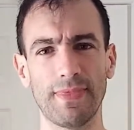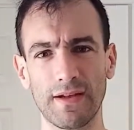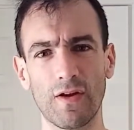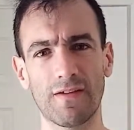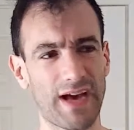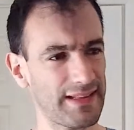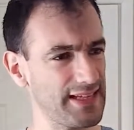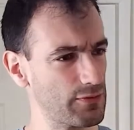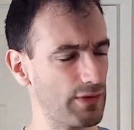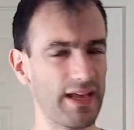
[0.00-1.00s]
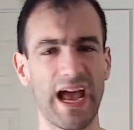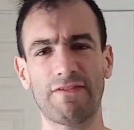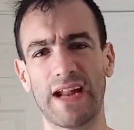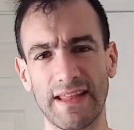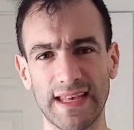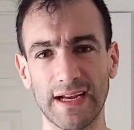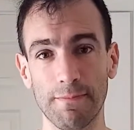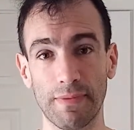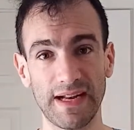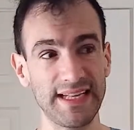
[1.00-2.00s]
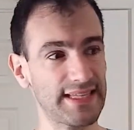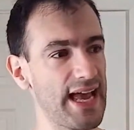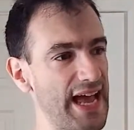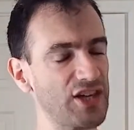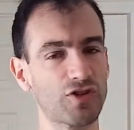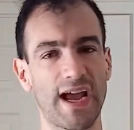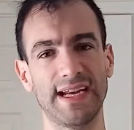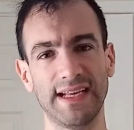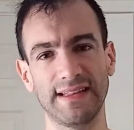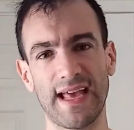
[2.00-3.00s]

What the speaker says: lot of athletes, when they haven't had their complete training,